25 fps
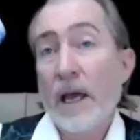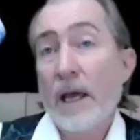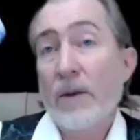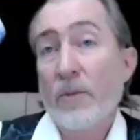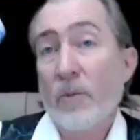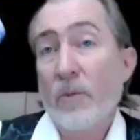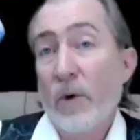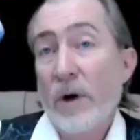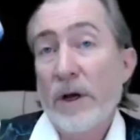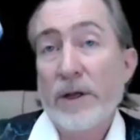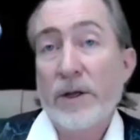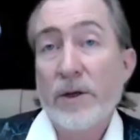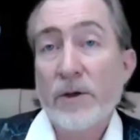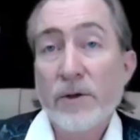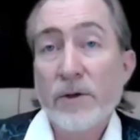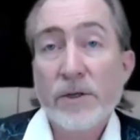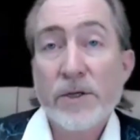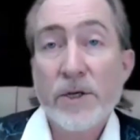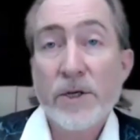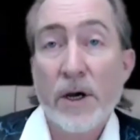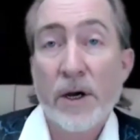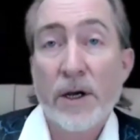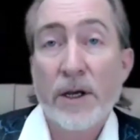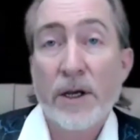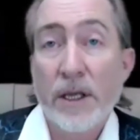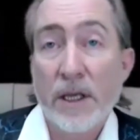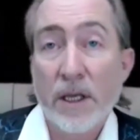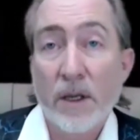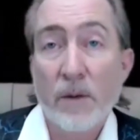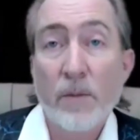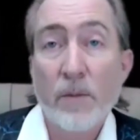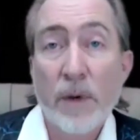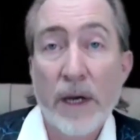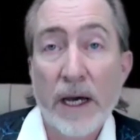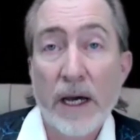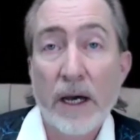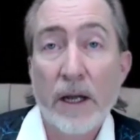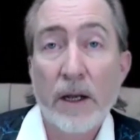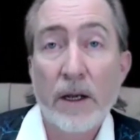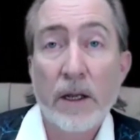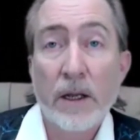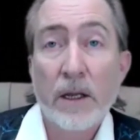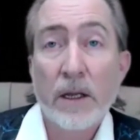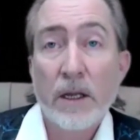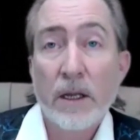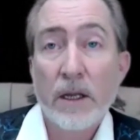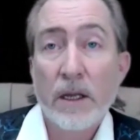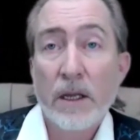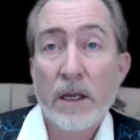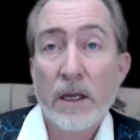and what you're talking about
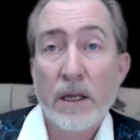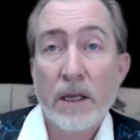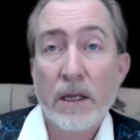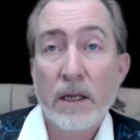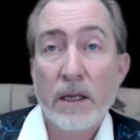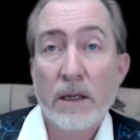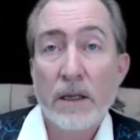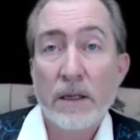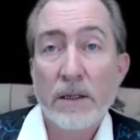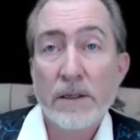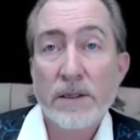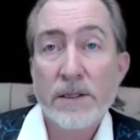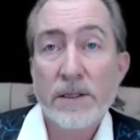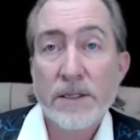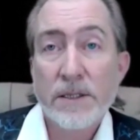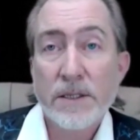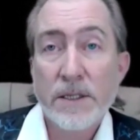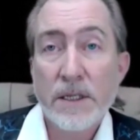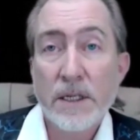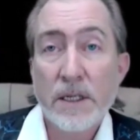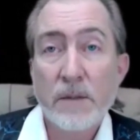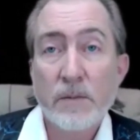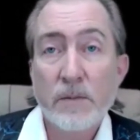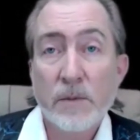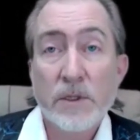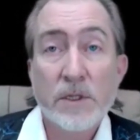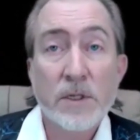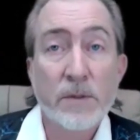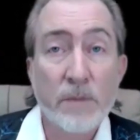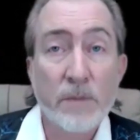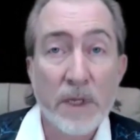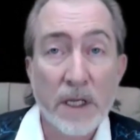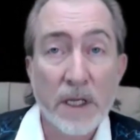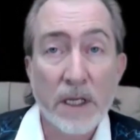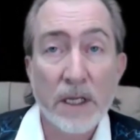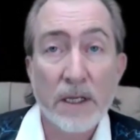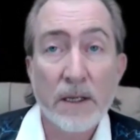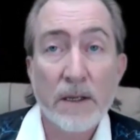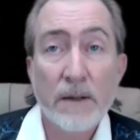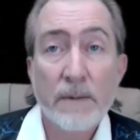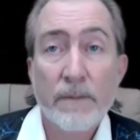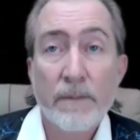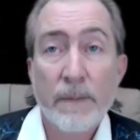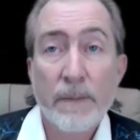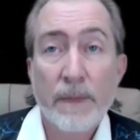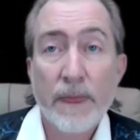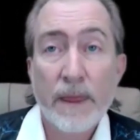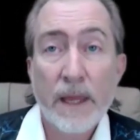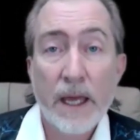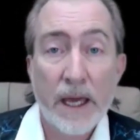seem to me,
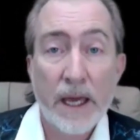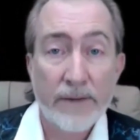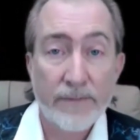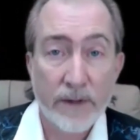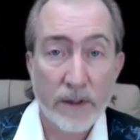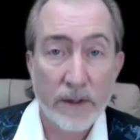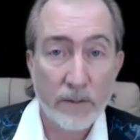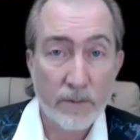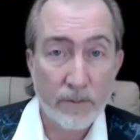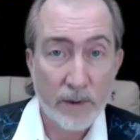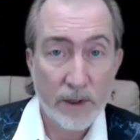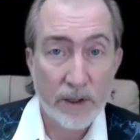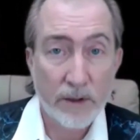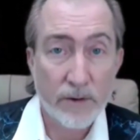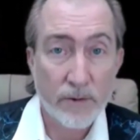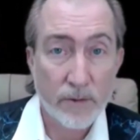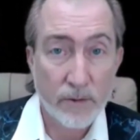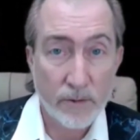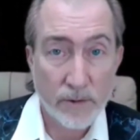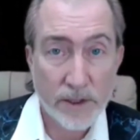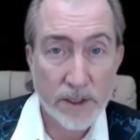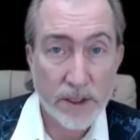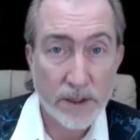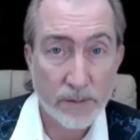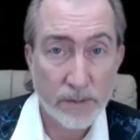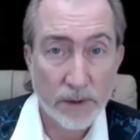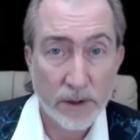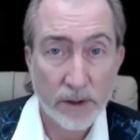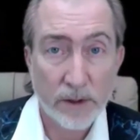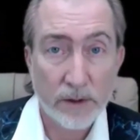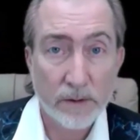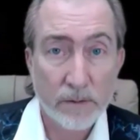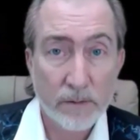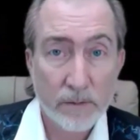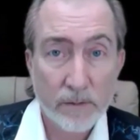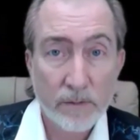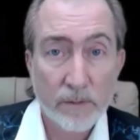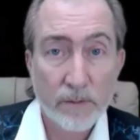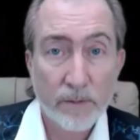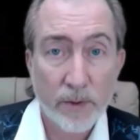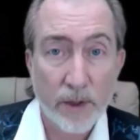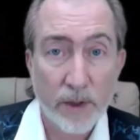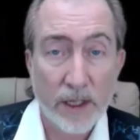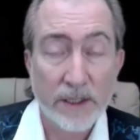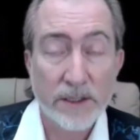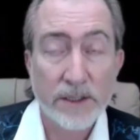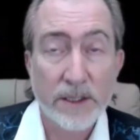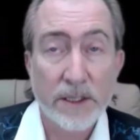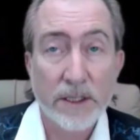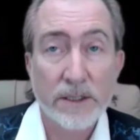having been through similar
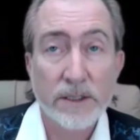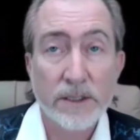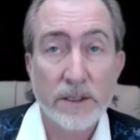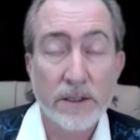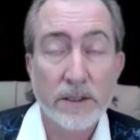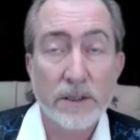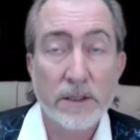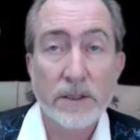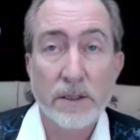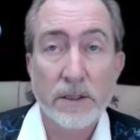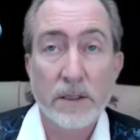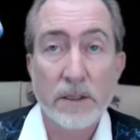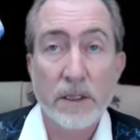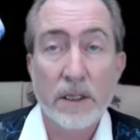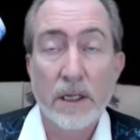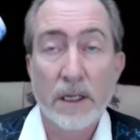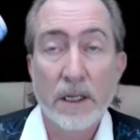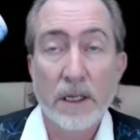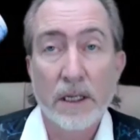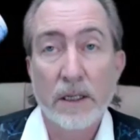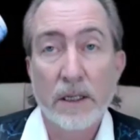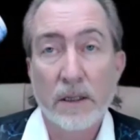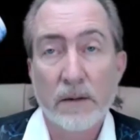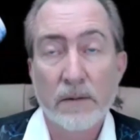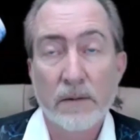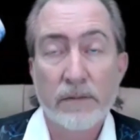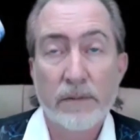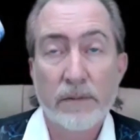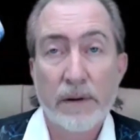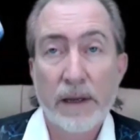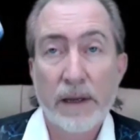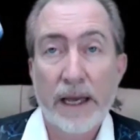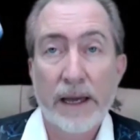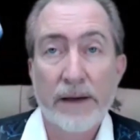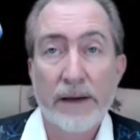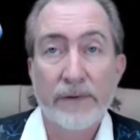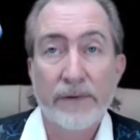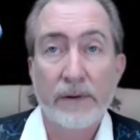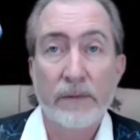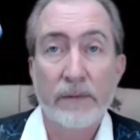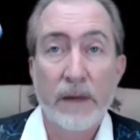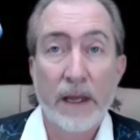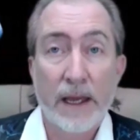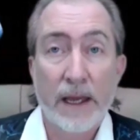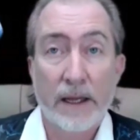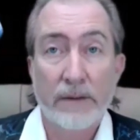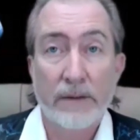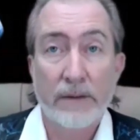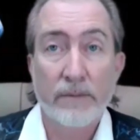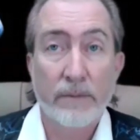processes and, and haven't
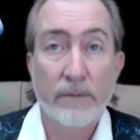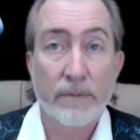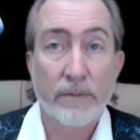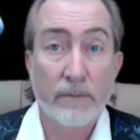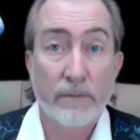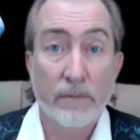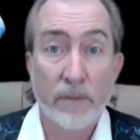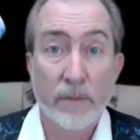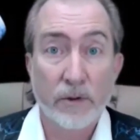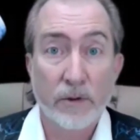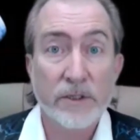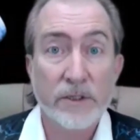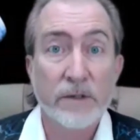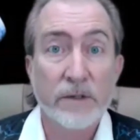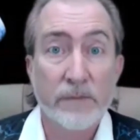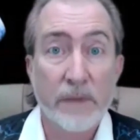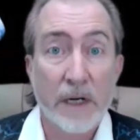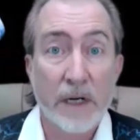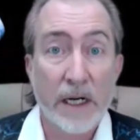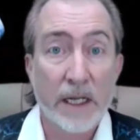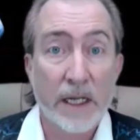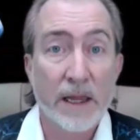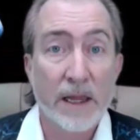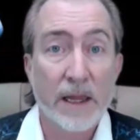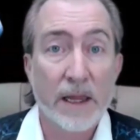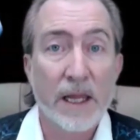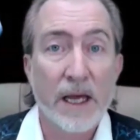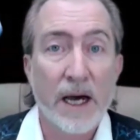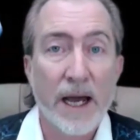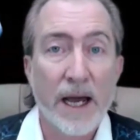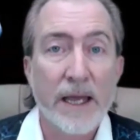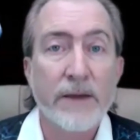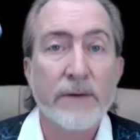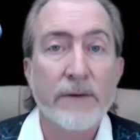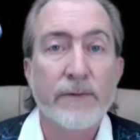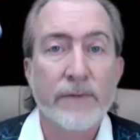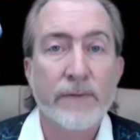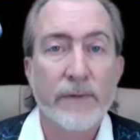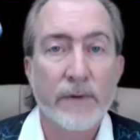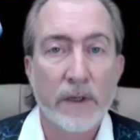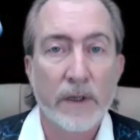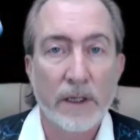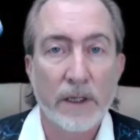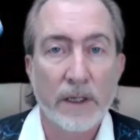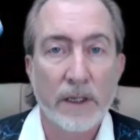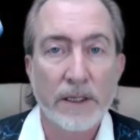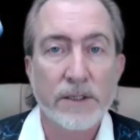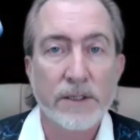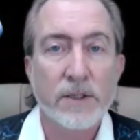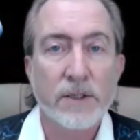had most of my life,
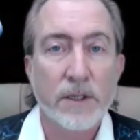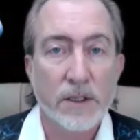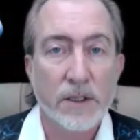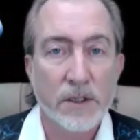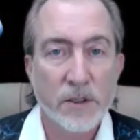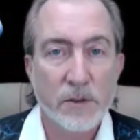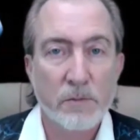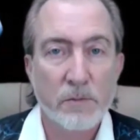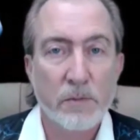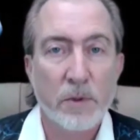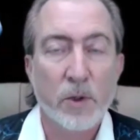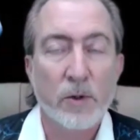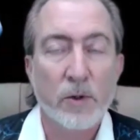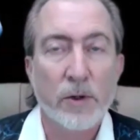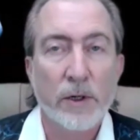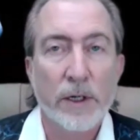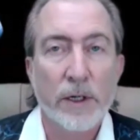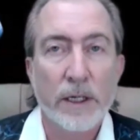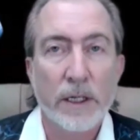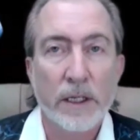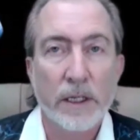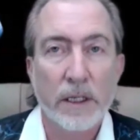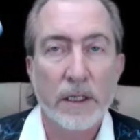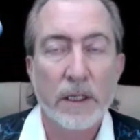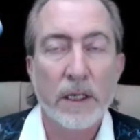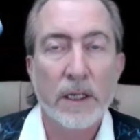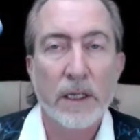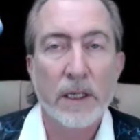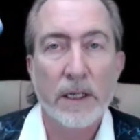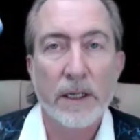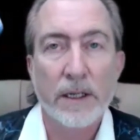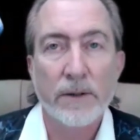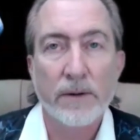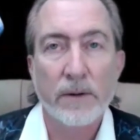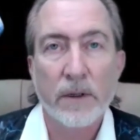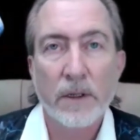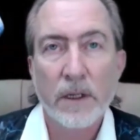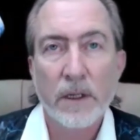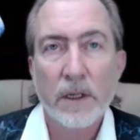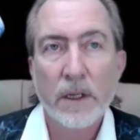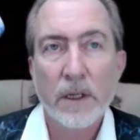at least exploring and, and, and